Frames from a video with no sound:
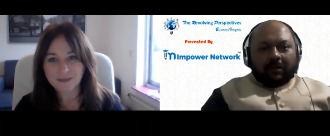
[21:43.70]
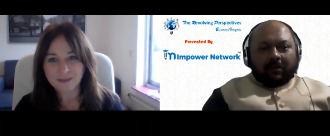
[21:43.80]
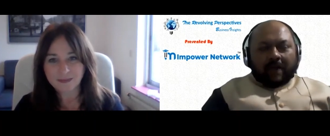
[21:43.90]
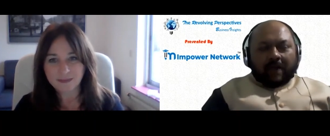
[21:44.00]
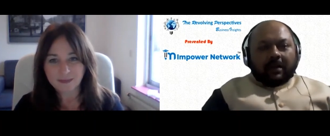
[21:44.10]

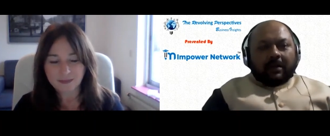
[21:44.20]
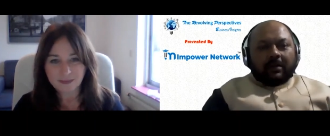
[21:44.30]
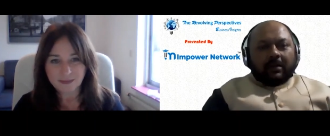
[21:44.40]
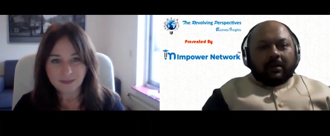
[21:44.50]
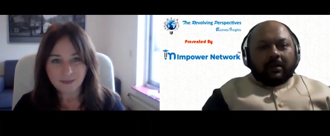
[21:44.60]
Speaker 1: started
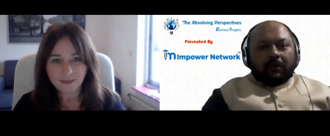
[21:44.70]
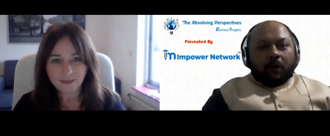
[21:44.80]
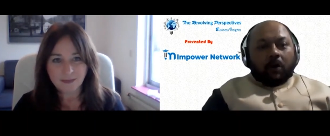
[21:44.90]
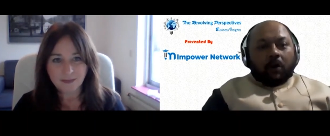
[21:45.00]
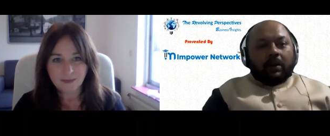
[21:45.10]
uh,
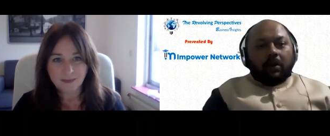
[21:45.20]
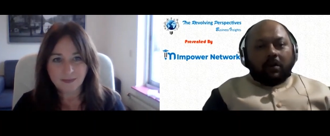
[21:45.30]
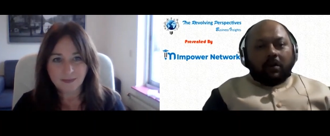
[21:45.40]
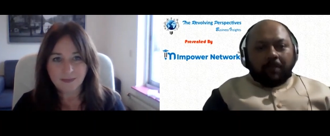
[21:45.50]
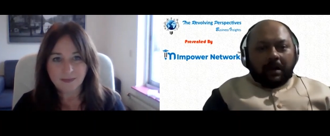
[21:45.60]
following
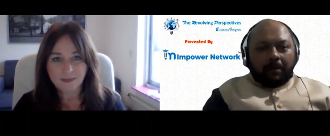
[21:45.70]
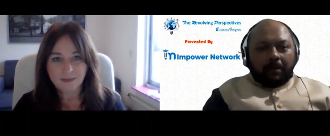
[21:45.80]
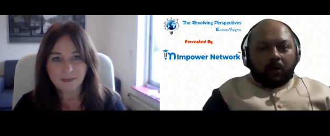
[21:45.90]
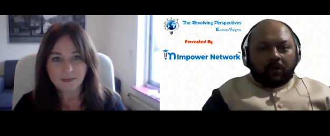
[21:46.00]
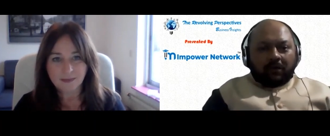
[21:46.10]
your uh,
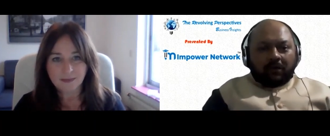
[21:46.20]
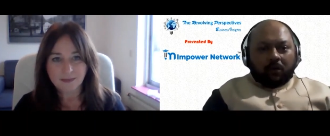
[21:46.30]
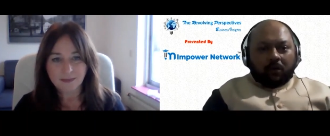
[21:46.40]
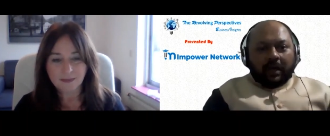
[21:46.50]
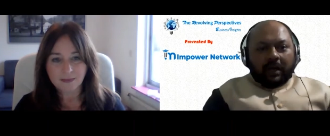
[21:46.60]
post
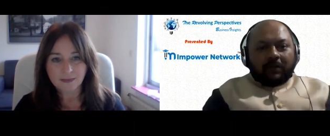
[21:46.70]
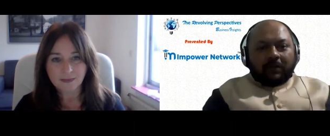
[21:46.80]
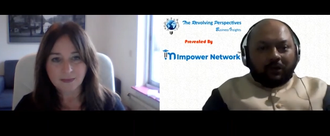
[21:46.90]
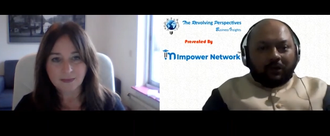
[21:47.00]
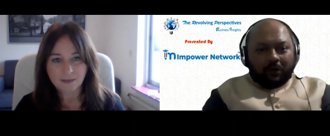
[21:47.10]
only after
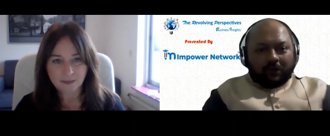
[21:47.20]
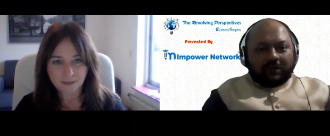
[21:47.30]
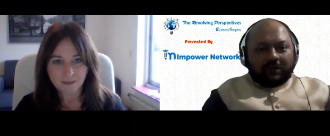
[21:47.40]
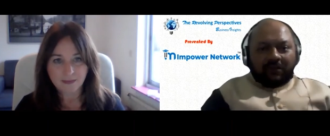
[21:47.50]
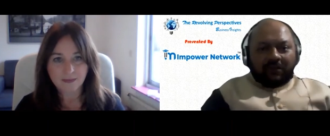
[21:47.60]
those jokes
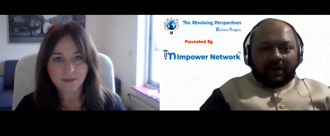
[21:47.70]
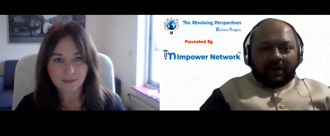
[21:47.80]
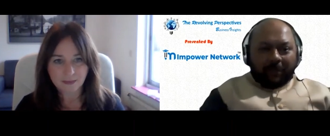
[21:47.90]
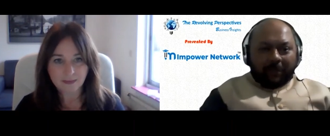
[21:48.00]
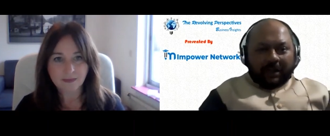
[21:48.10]
have started
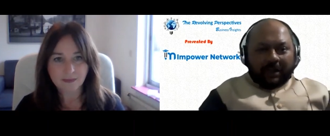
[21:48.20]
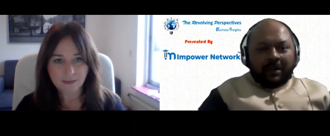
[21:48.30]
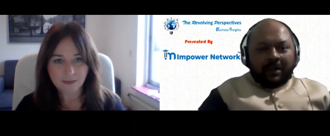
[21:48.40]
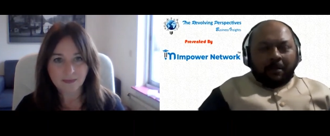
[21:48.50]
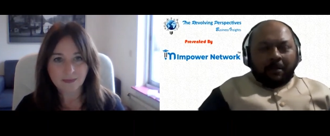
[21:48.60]
appearing,
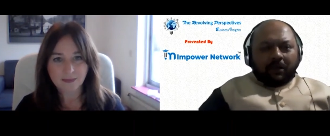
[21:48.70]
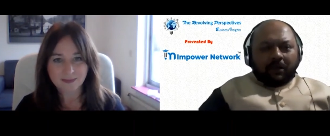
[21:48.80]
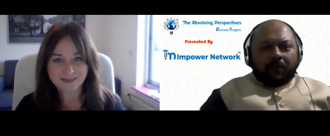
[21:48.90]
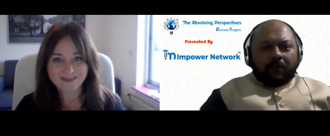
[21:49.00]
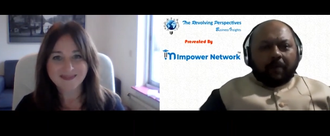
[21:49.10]
because
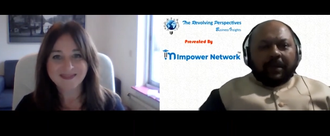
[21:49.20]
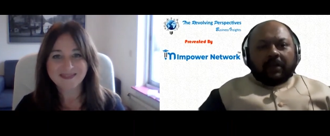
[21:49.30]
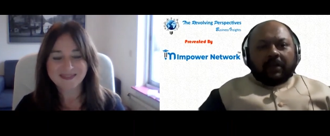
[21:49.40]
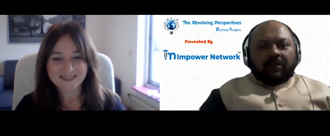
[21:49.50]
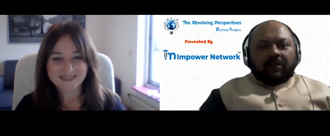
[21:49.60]
for me it
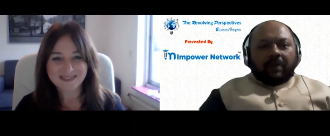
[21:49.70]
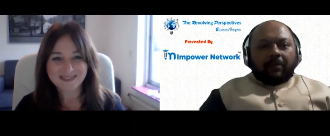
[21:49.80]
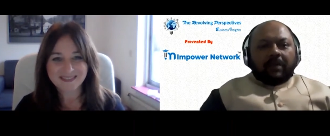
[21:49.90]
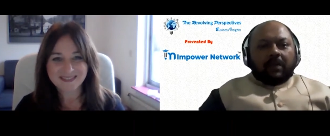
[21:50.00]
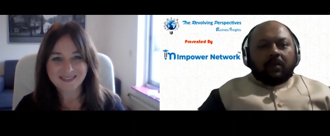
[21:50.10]
was
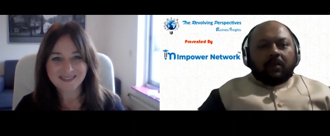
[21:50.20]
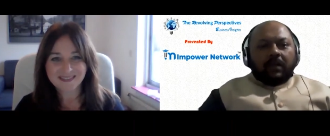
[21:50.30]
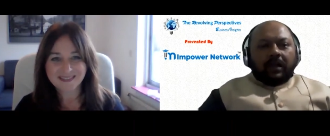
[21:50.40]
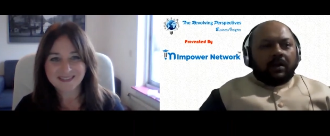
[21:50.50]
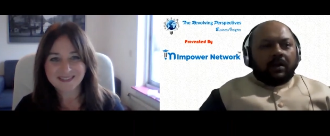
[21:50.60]
something you know
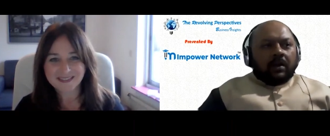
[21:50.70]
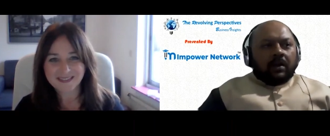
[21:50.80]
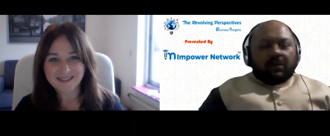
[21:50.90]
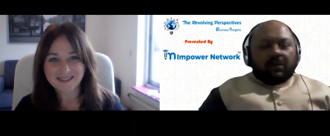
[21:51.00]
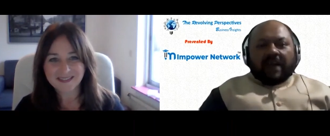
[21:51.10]
wherein
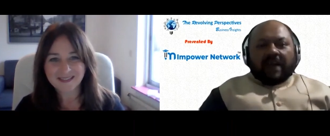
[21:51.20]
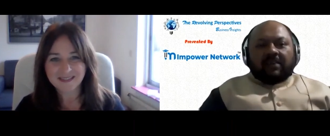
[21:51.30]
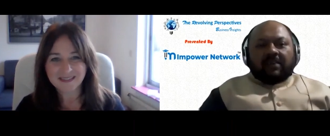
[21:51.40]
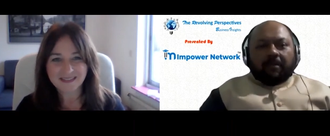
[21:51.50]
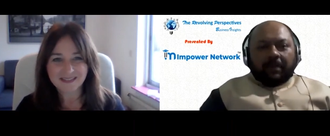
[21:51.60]
the shackles
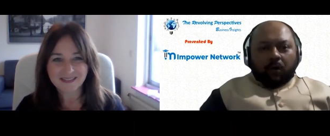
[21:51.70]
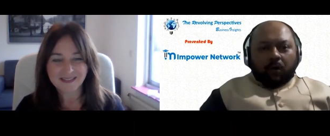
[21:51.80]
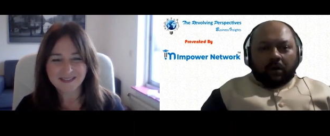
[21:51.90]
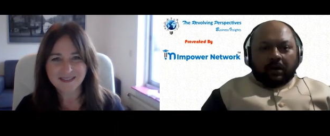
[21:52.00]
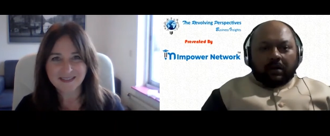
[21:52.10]
have been
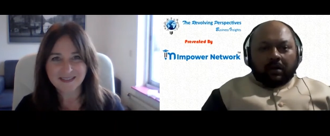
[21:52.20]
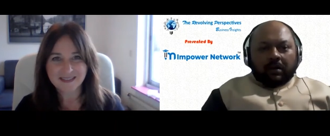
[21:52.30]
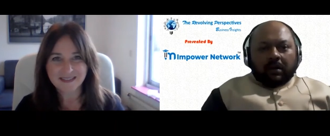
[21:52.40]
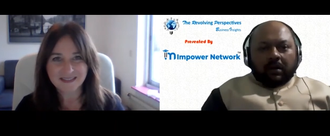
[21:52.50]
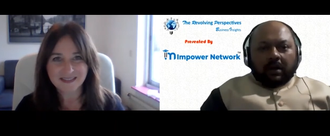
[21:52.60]
broken.
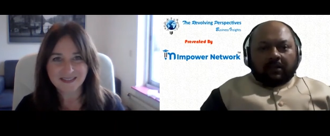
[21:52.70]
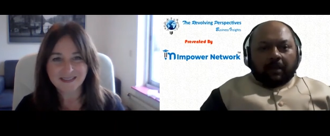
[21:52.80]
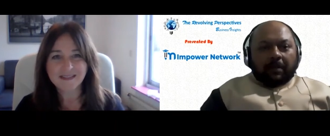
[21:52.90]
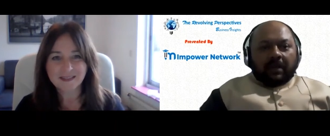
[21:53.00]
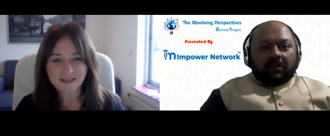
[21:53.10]
Uh,
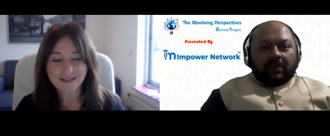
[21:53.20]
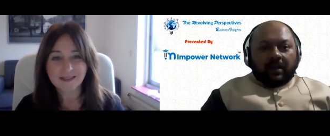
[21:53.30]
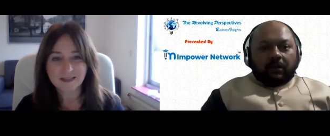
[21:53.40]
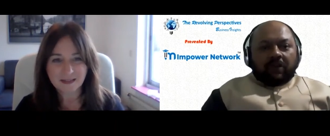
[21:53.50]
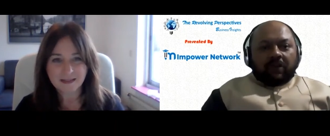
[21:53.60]
somebody is there
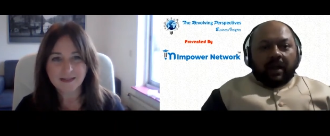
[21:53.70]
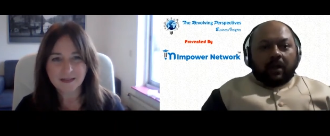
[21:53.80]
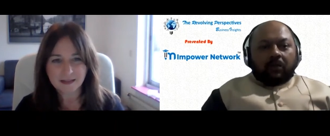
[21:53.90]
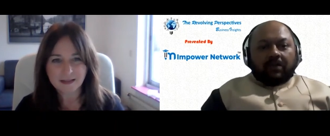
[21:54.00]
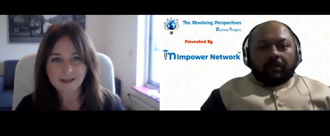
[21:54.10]
to try
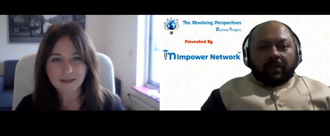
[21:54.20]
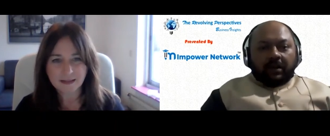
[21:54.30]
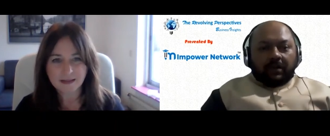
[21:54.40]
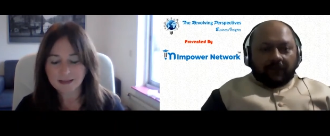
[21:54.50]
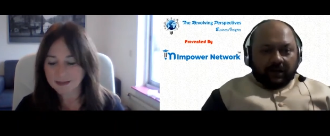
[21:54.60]
out something
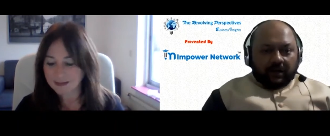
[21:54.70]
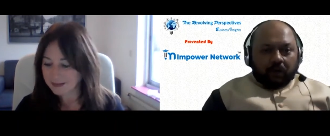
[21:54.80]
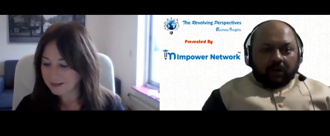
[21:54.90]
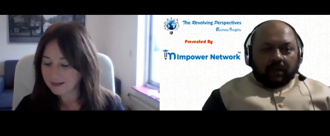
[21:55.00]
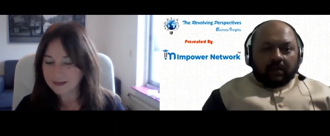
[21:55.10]
different out
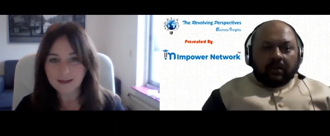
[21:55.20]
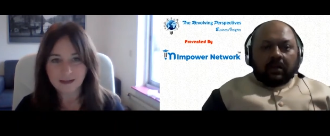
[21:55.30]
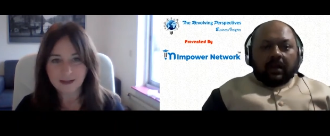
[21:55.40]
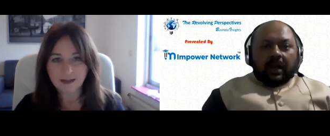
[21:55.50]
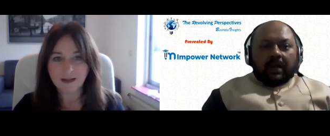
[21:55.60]
here,
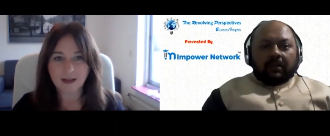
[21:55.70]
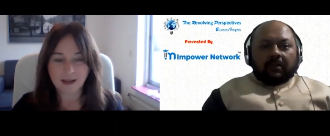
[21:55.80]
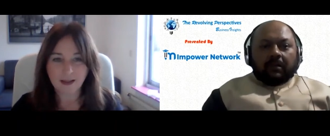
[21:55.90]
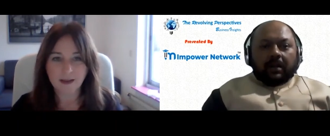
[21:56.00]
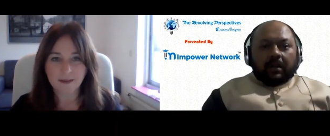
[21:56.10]
and
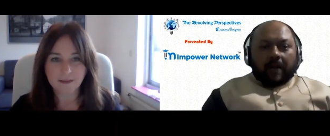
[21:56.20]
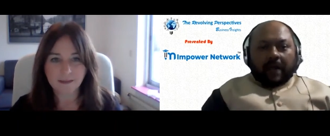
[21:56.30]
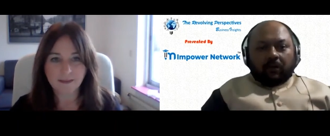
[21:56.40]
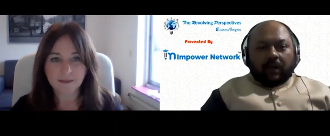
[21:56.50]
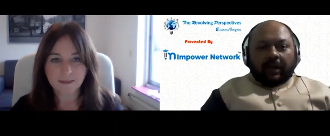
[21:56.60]
as
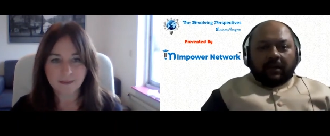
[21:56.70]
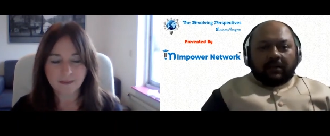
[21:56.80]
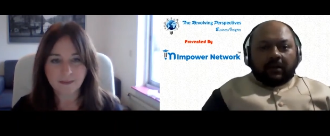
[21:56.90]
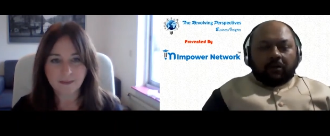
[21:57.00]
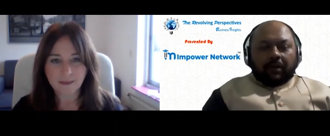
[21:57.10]
you rightly
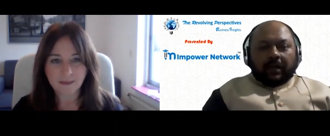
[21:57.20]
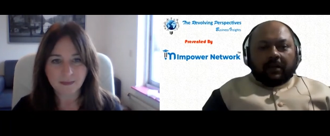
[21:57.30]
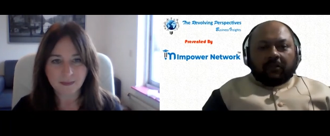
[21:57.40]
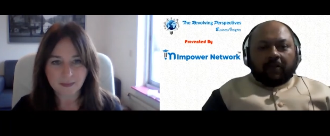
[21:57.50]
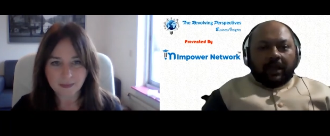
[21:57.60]
said, to bring in
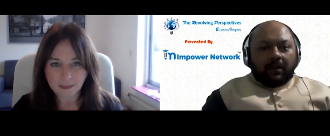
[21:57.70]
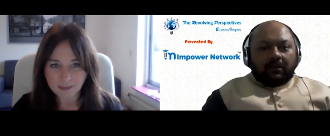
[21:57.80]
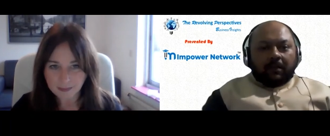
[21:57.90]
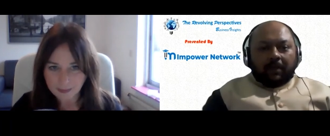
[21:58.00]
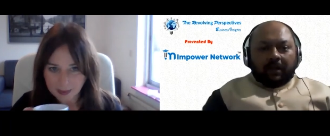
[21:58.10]
smile on
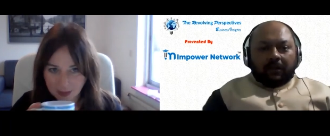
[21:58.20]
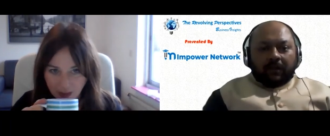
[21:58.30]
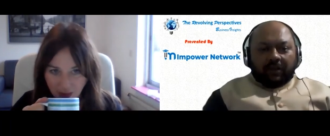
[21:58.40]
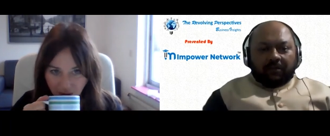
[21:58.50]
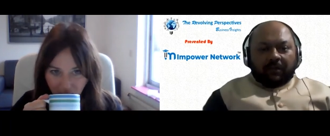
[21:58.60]
somebody's
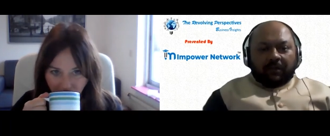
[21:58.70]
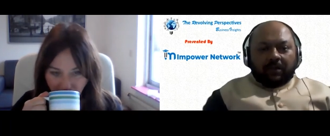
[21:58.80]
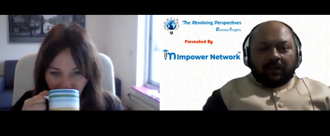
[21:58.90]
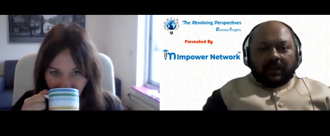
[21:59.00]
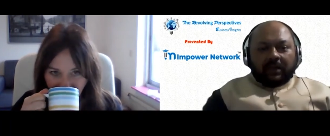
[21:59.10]
face before the
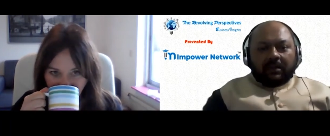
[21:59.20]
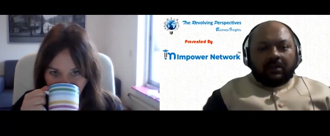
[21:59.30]
weekend,